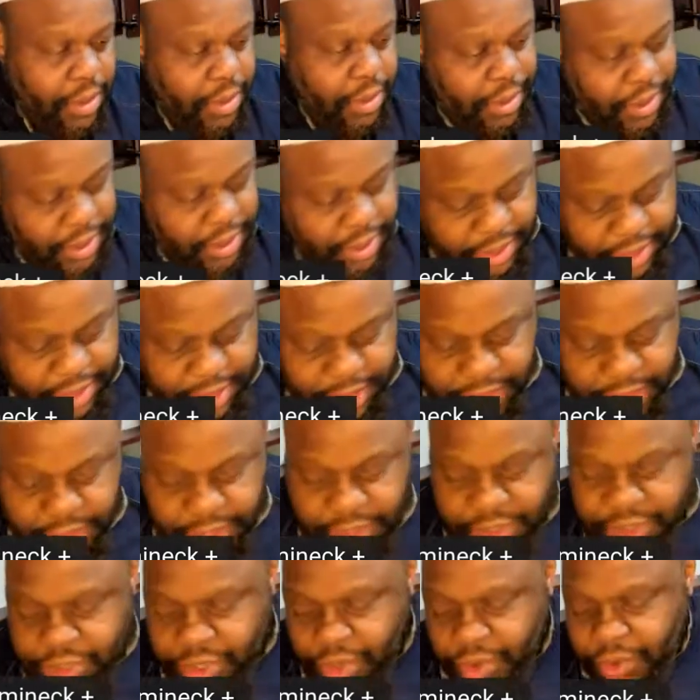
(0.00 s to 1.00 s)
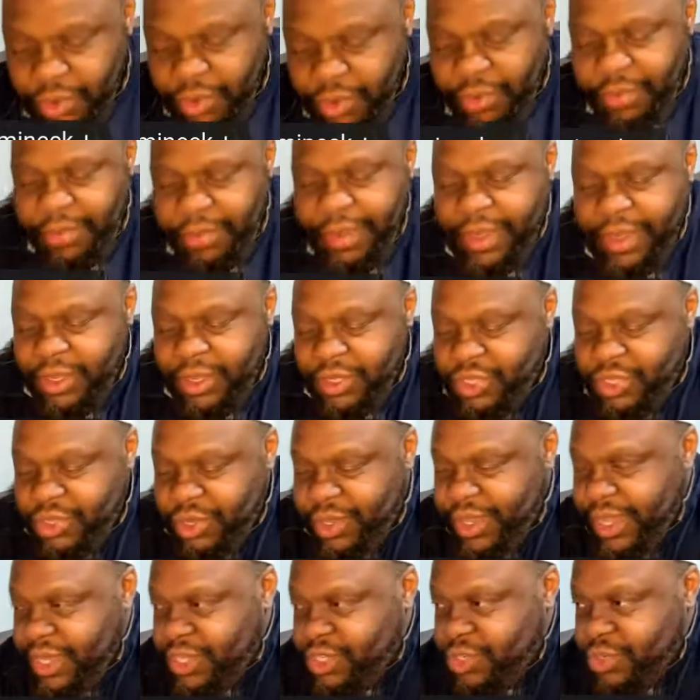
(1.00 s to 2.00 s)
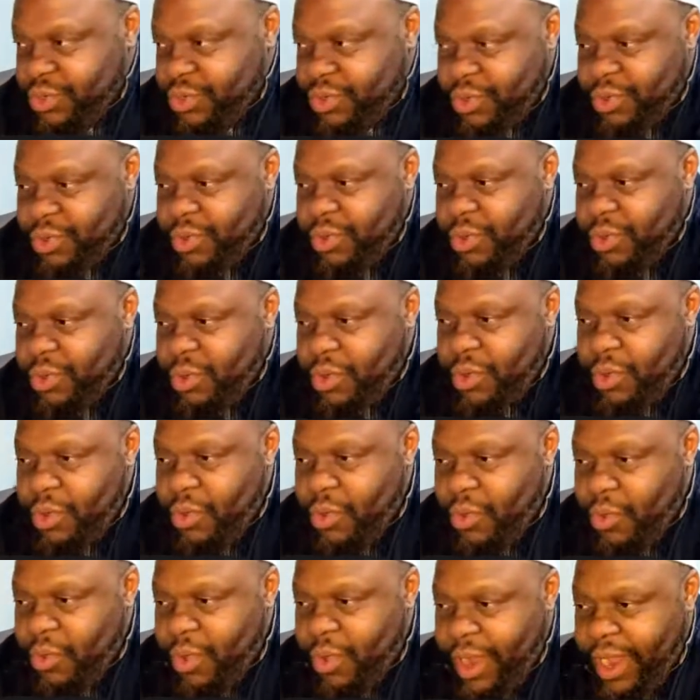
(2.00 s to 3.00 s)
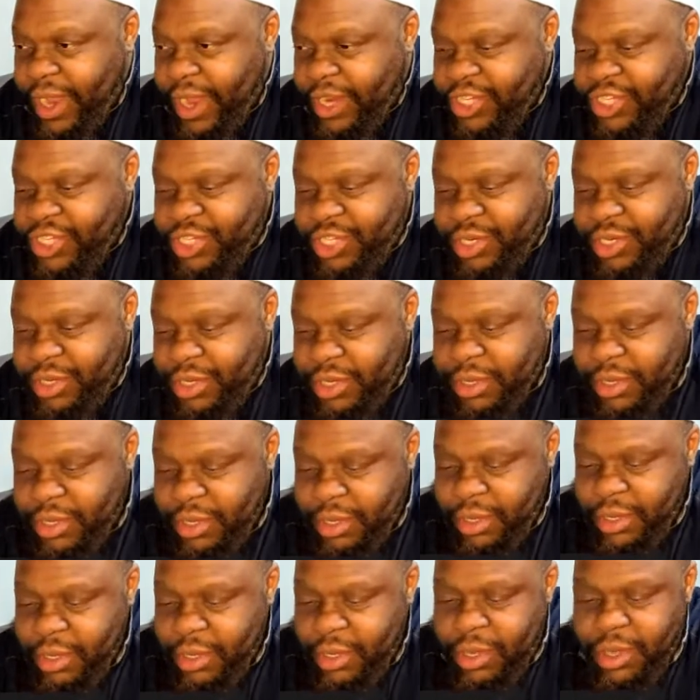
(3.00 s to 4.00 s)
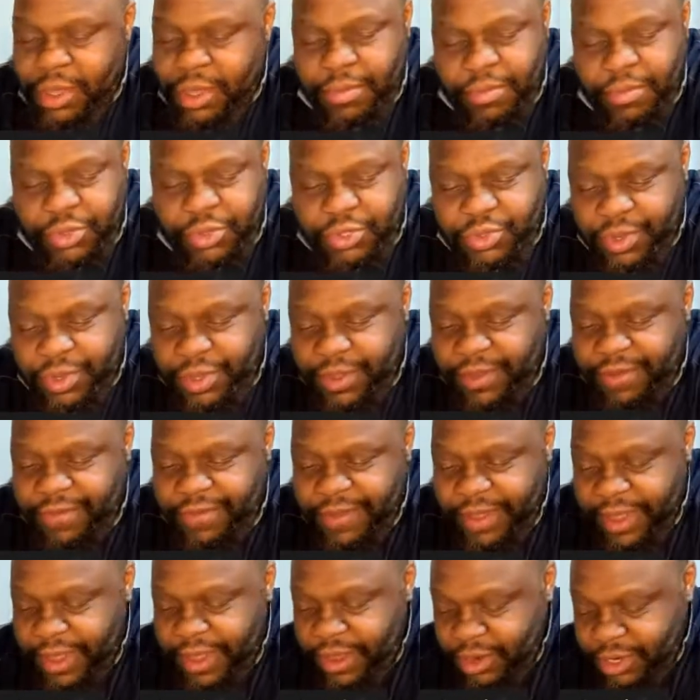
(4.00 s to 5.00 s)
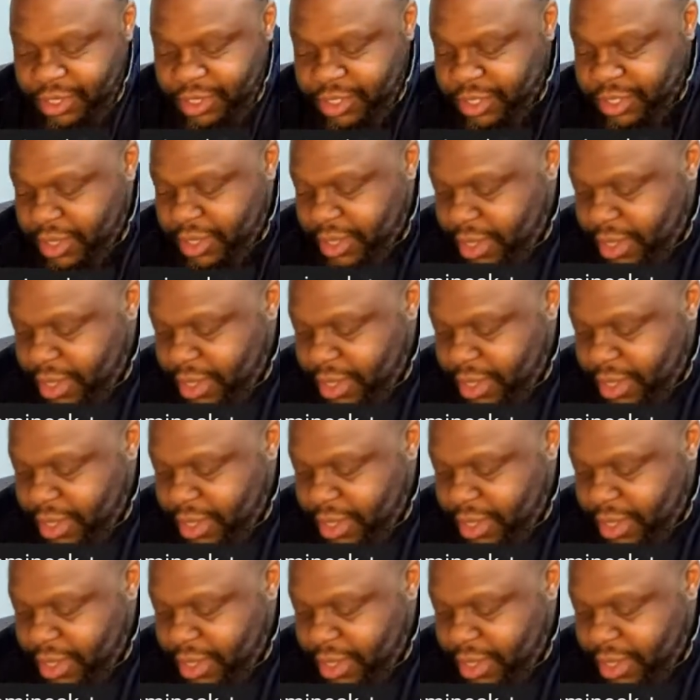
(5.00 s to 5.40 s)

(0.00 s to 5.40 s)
Good. So making sure that you wash between your fingers